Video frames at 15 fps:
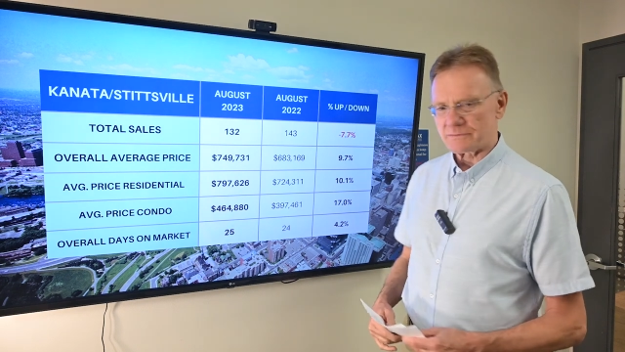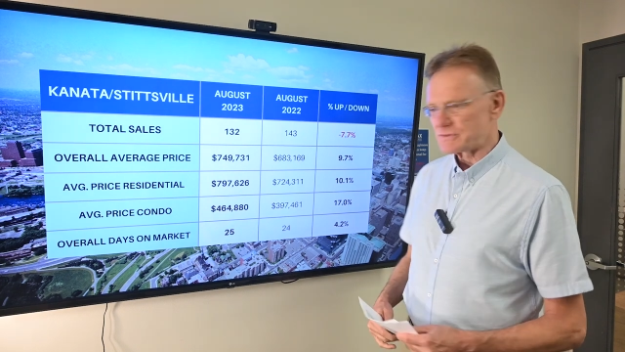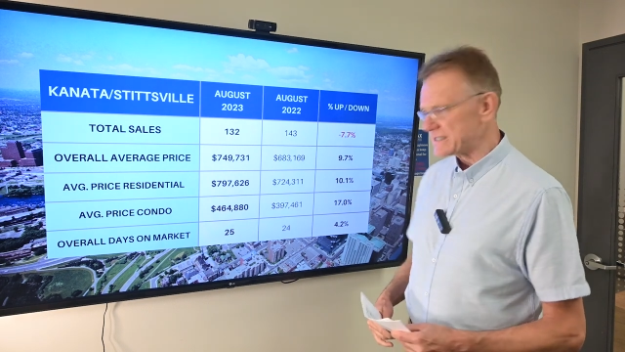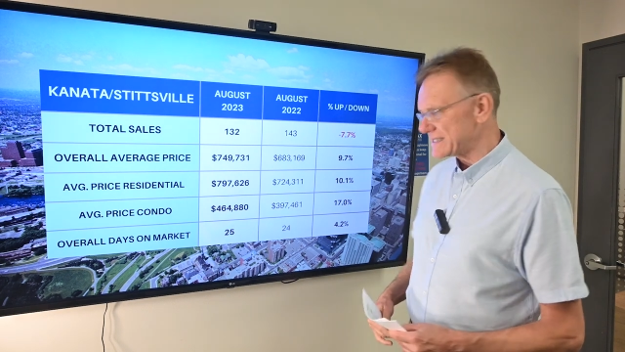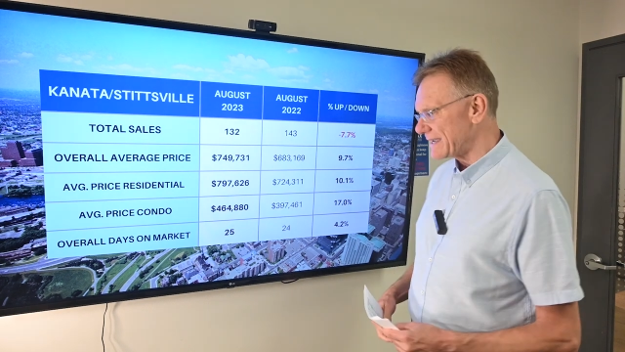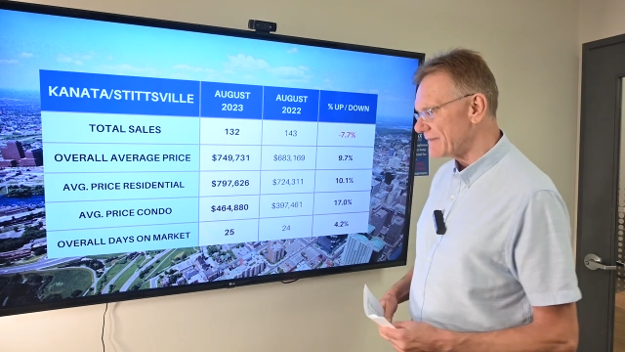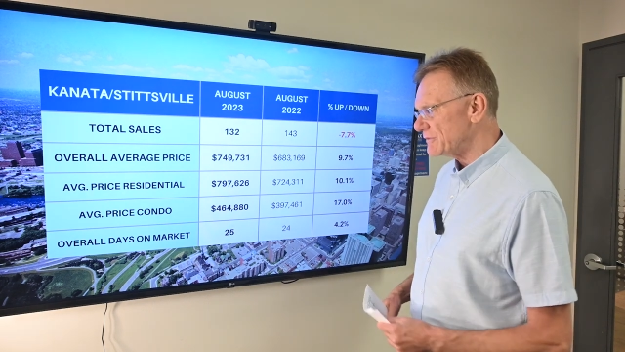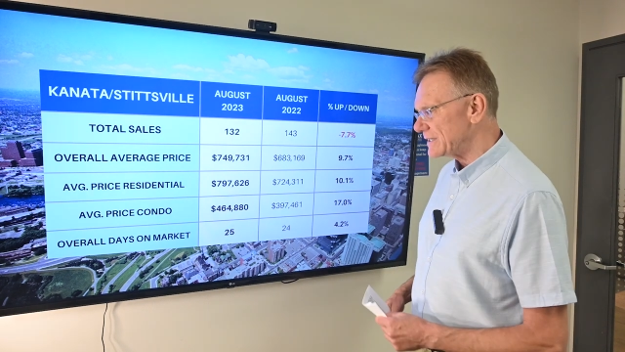of
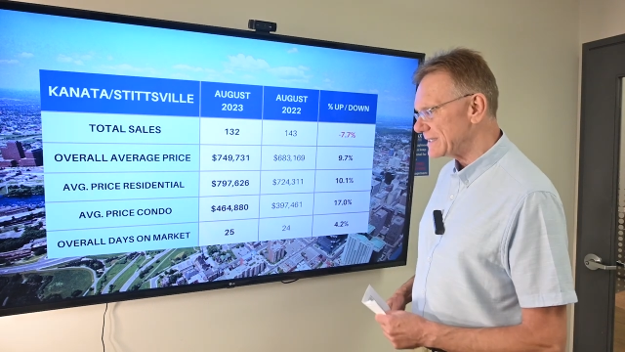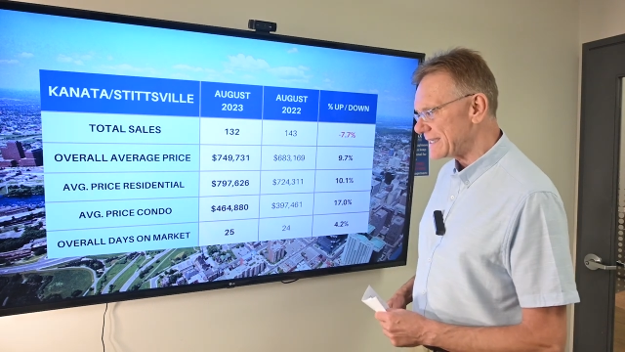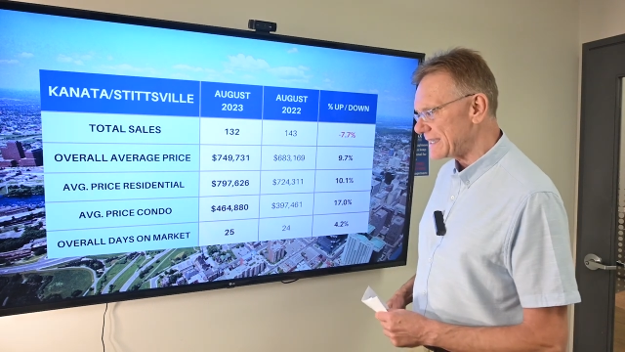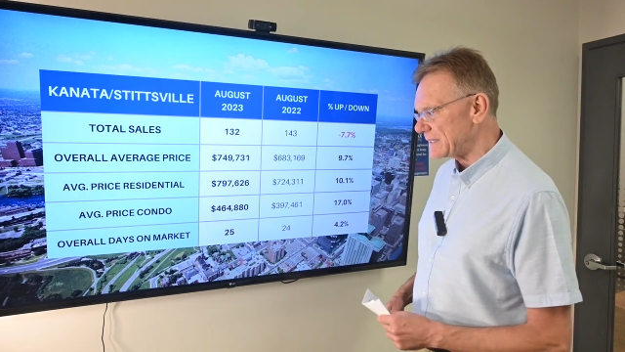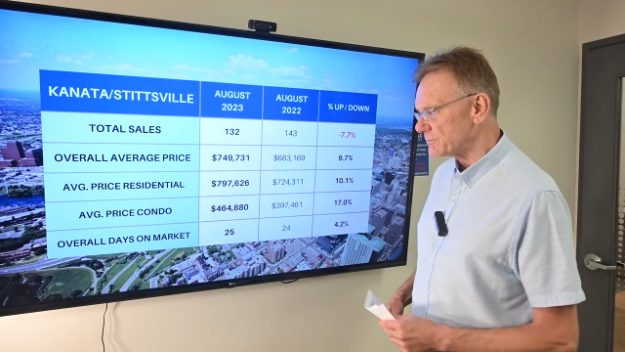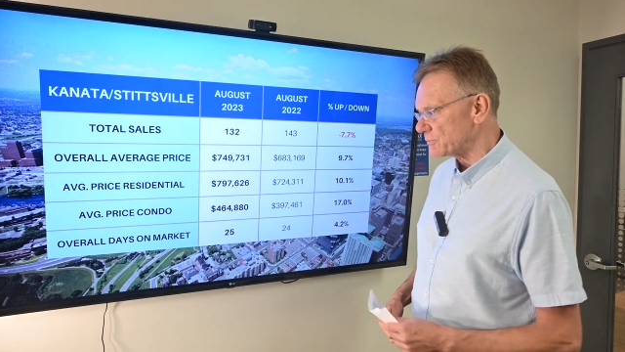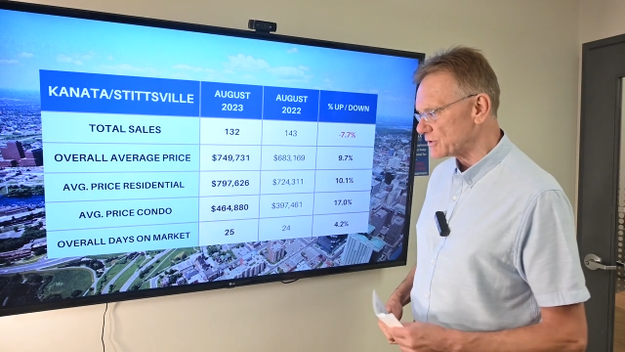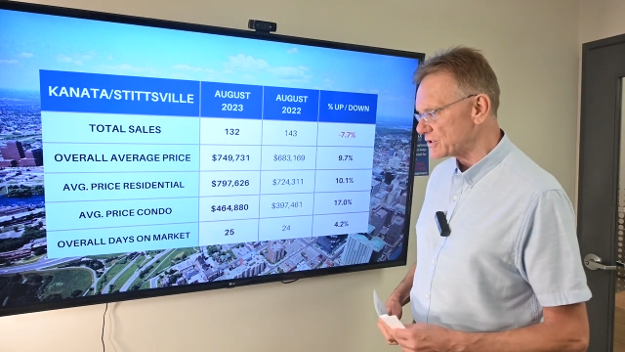
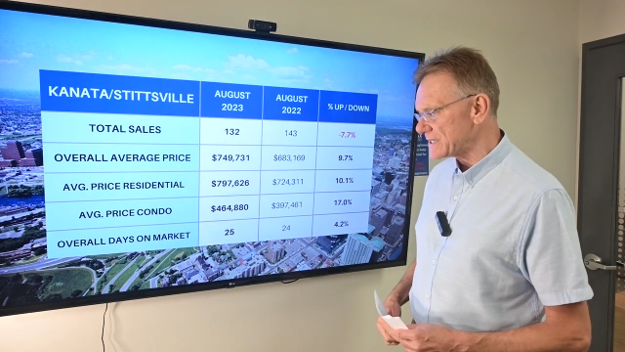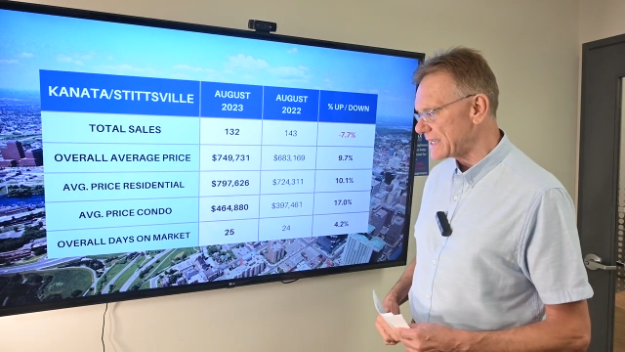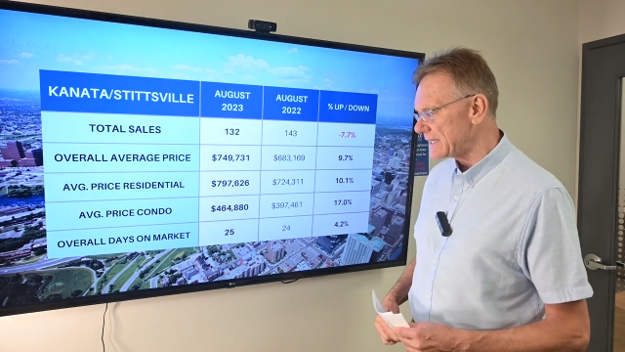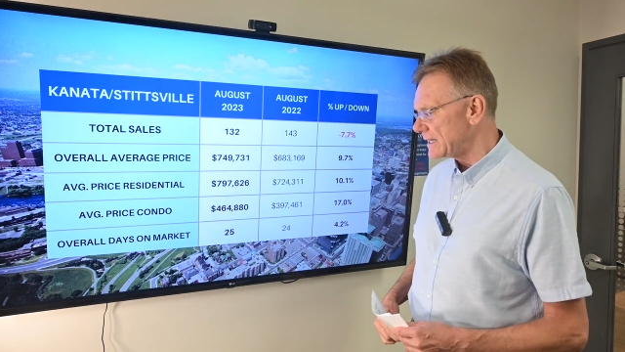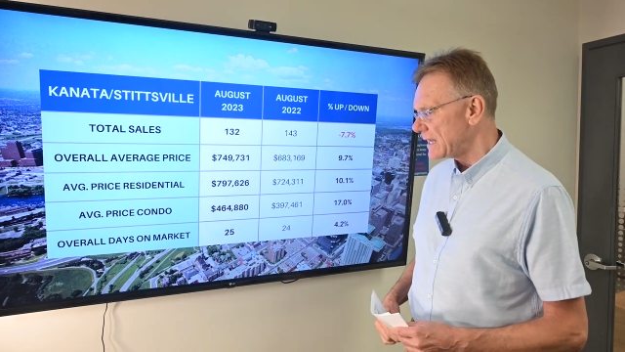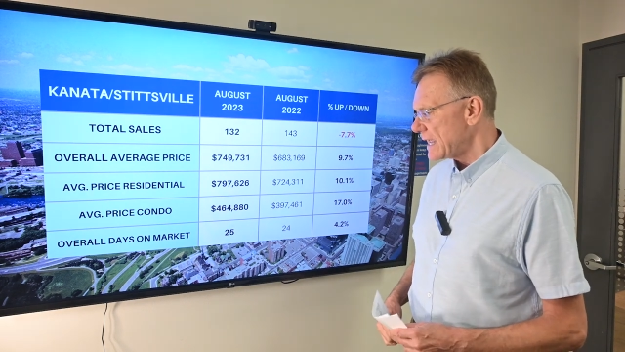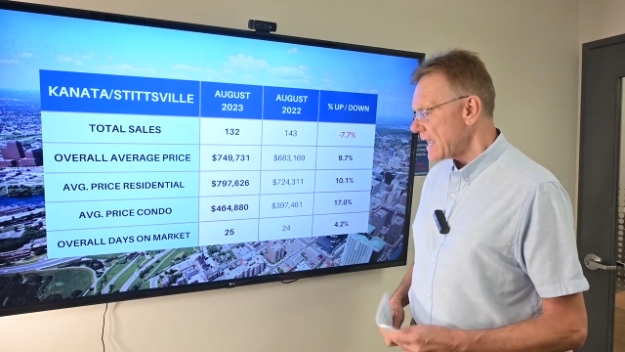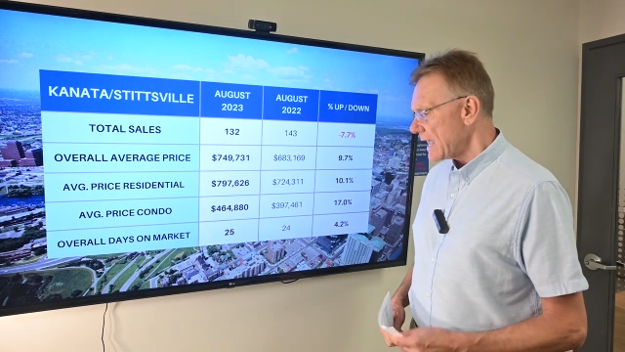
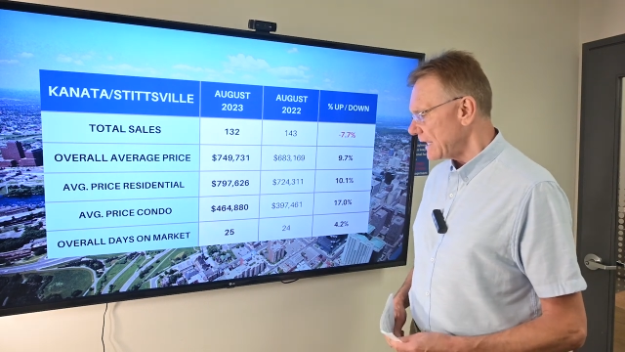17%.